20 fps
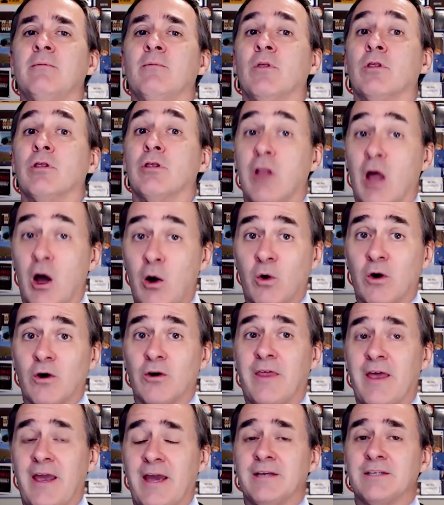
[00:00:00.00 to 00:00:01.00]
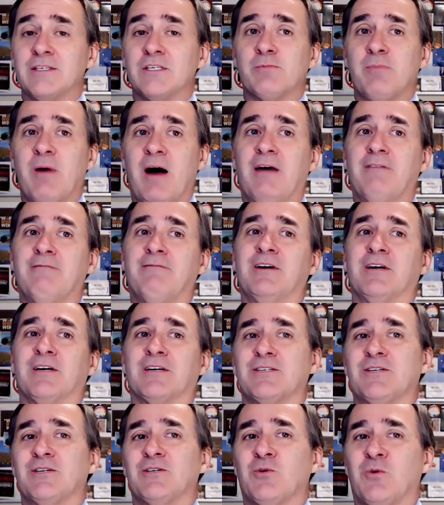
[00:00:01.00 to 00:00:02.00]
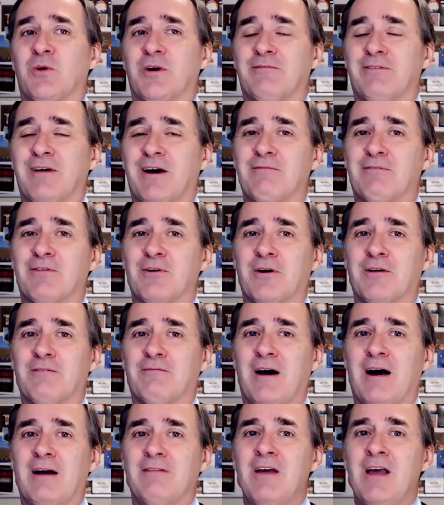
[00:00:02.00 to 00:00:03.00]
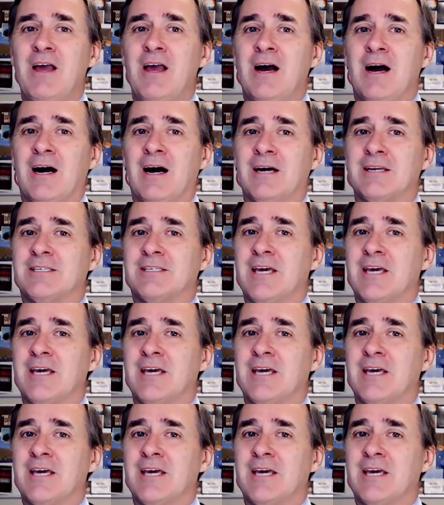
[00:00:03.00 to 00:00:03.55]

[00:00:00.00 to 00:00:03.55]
lower than spot VIX at 25.35.